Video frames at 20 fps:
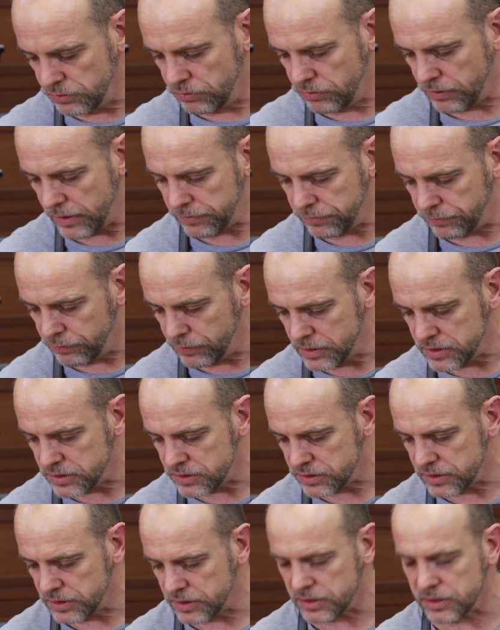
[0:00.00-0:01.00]

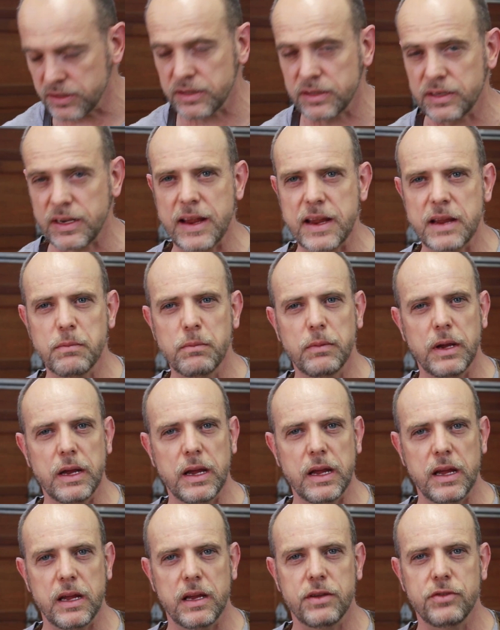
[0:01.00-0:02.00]
reference the same
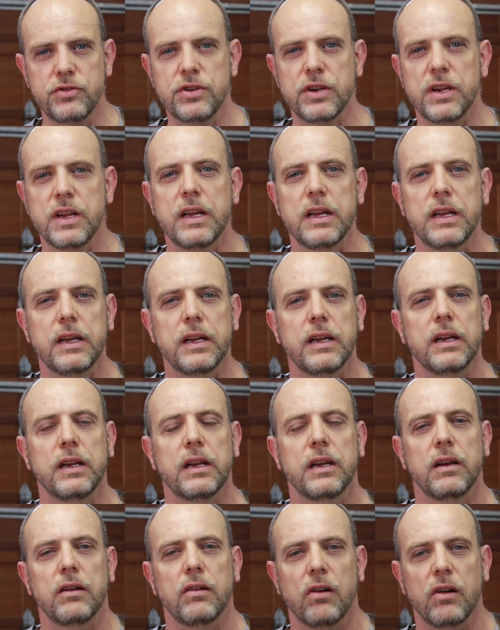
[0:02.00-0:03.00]
edge
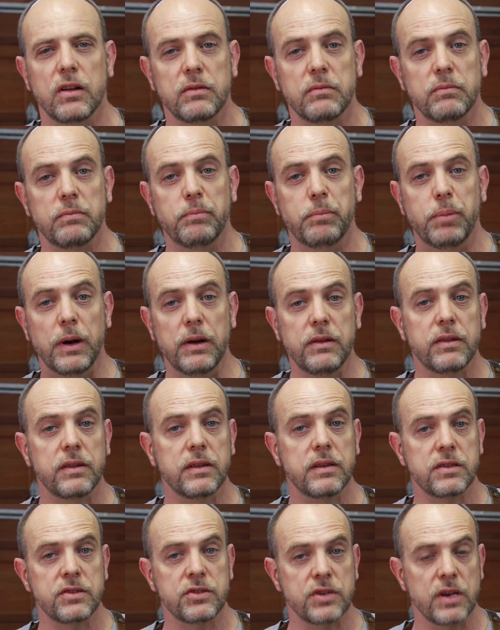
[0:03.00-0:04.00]
on
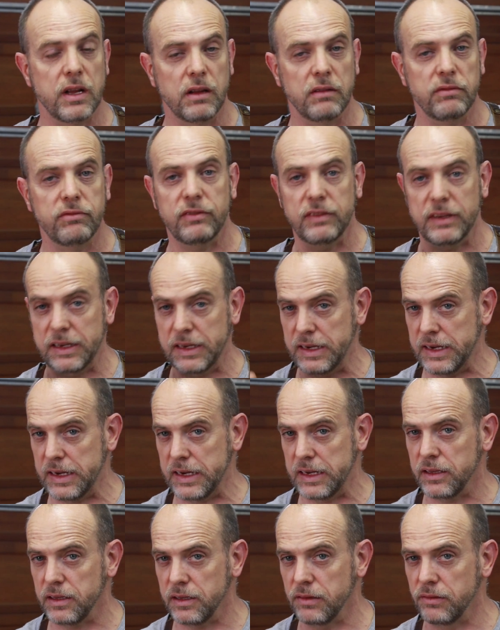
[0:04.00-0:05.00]
both the shelf
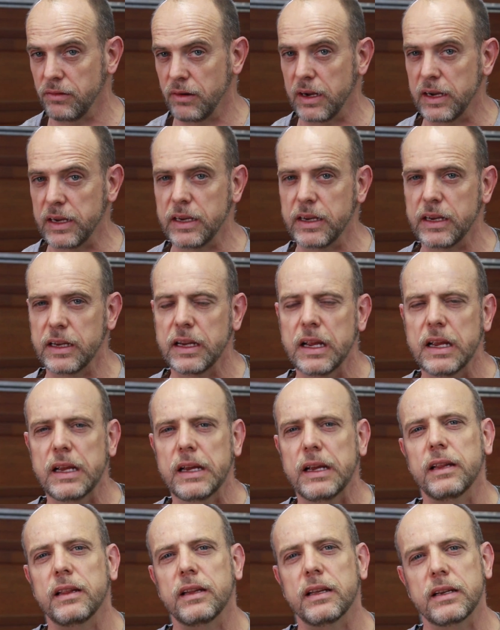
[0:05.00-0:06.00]
and the railing
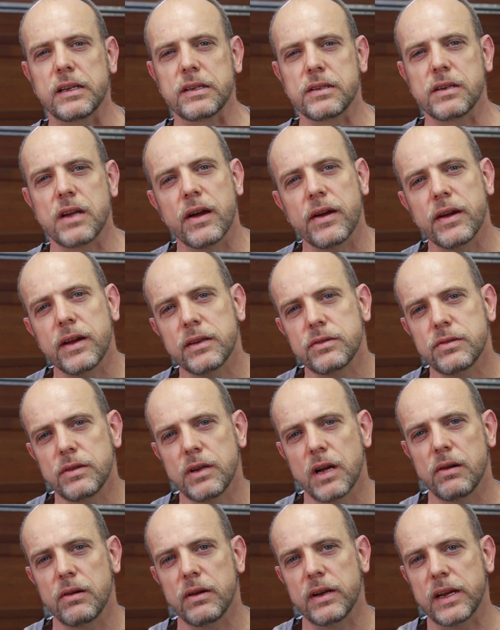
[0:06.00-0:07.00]
that is going to
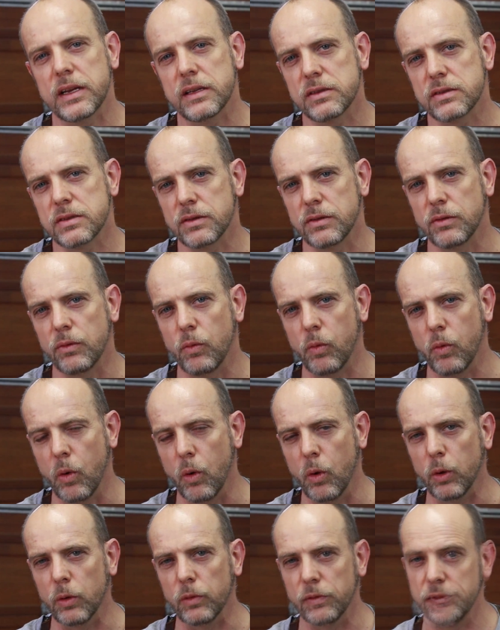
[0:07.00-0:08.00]
go against the
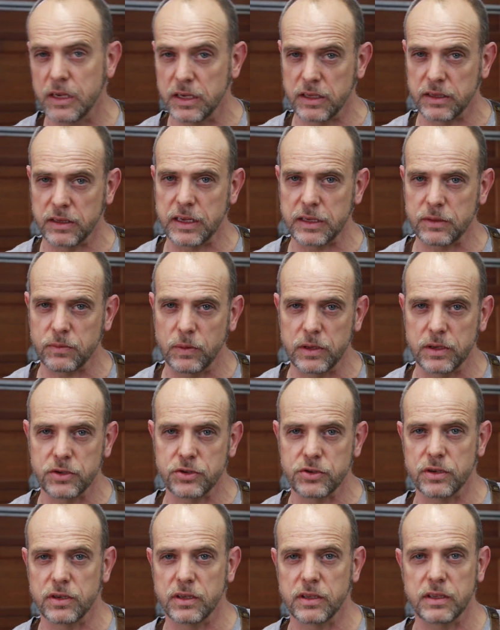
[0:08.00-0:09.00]
wall, and that will
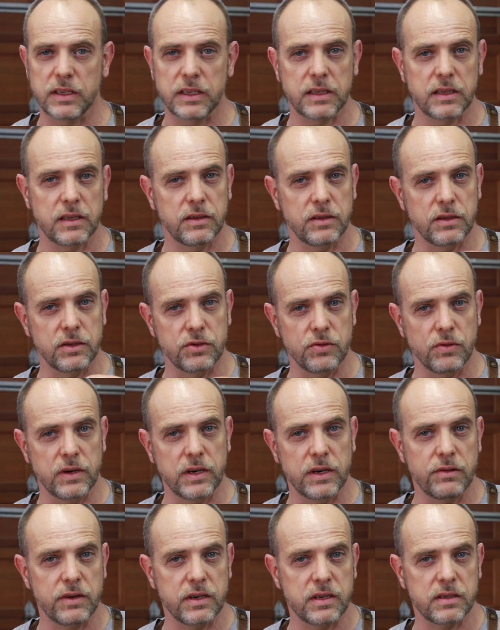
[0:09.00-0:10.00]
ensure that the
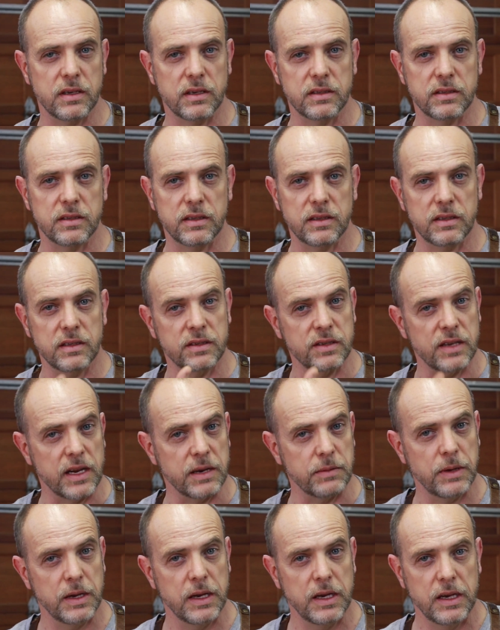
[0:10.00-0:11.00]
joinery sits at the
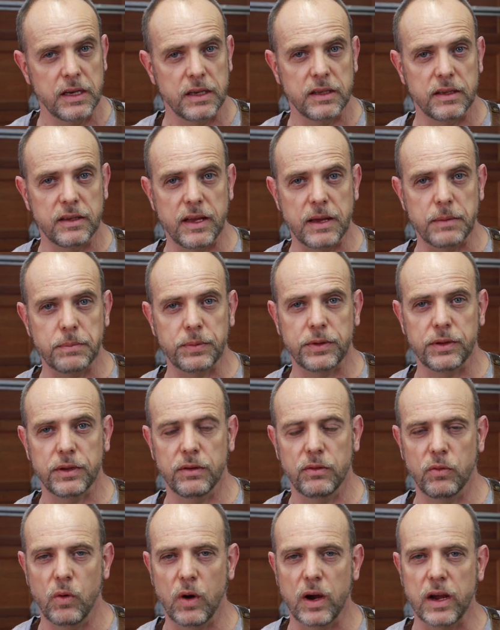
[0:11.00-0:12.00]
same depth
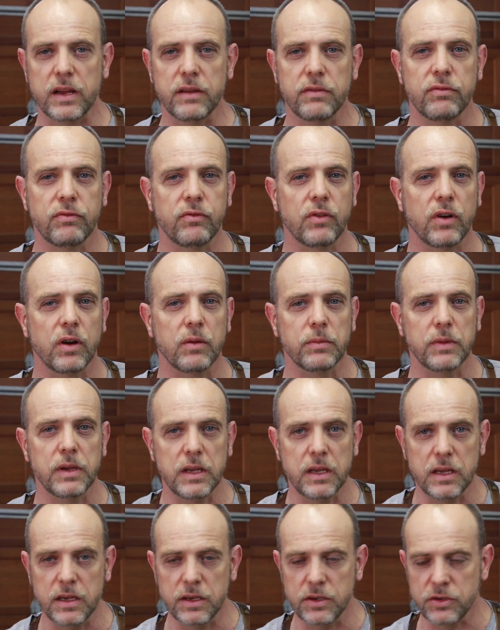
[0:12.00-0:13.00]
away from
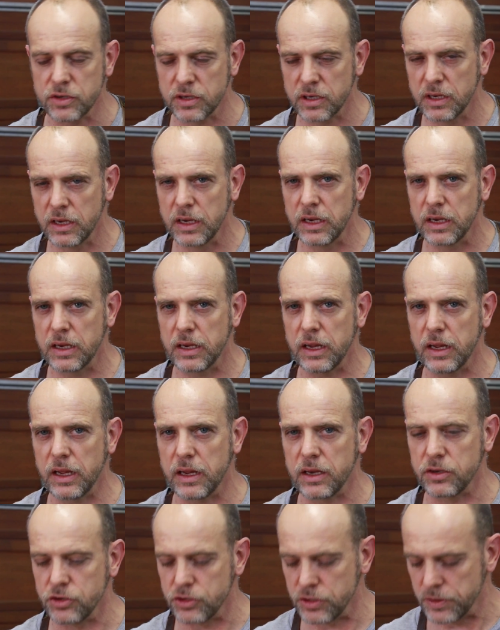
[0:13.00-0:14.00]
each
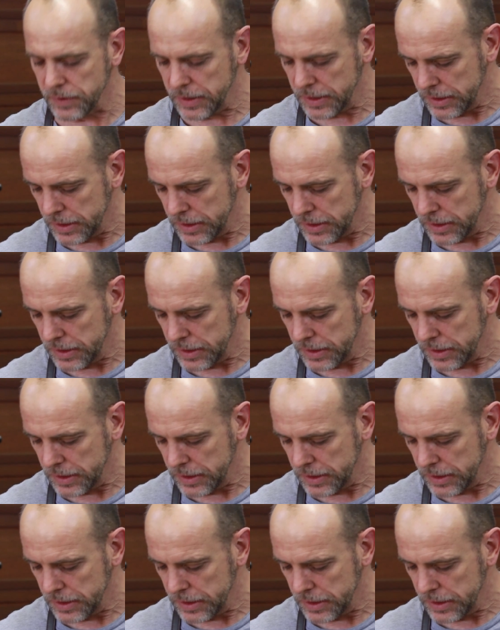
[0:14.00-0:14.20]
edge.